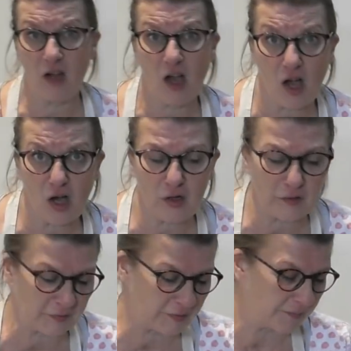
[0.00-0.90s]
and a
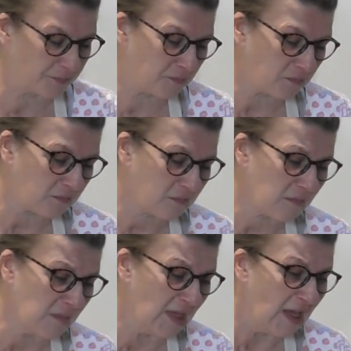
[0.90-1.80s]
half.
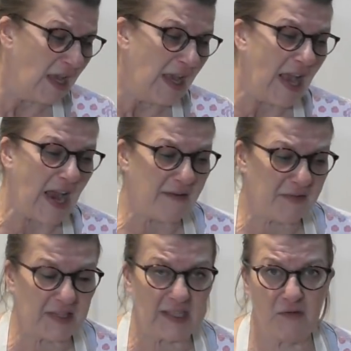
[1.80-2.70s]

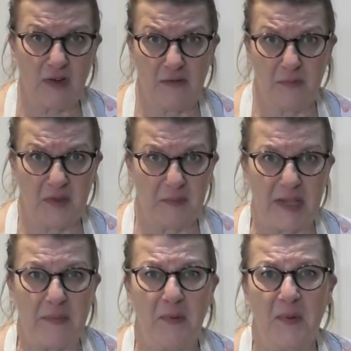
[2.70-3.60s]
Everything I'd read from other
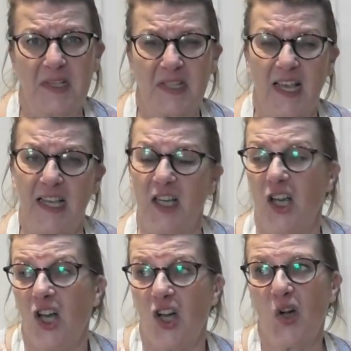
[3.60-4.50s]
people was like,
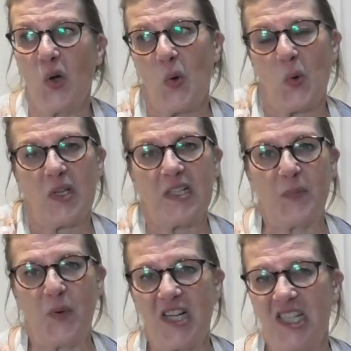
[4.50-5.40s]
oh,
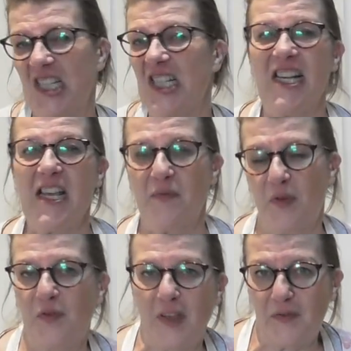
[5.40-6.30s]
spread it and leave for
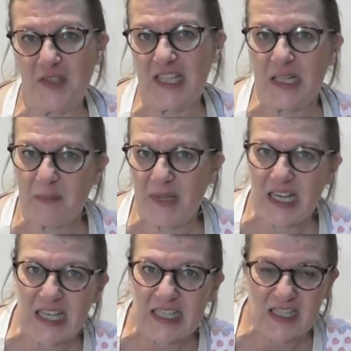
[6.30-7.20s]
15
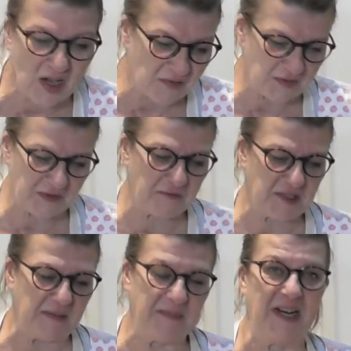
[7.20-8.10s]
minutes. After
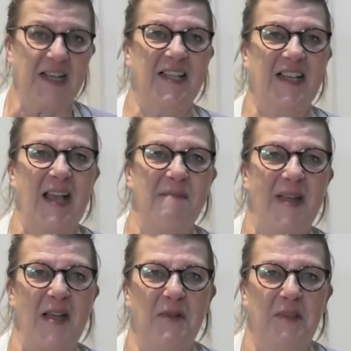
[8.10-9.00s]
15 minutes, I came
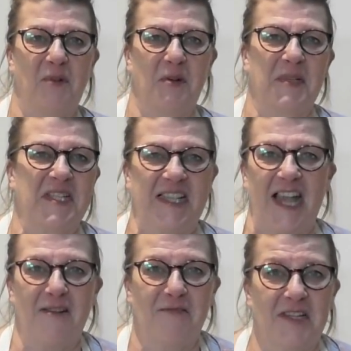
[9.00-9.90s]
back with one
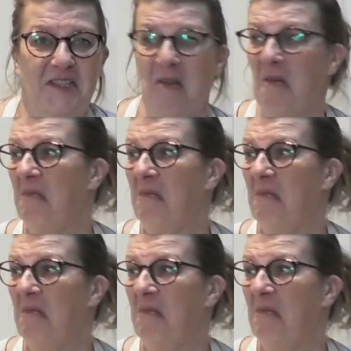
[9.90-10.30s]
mascaras.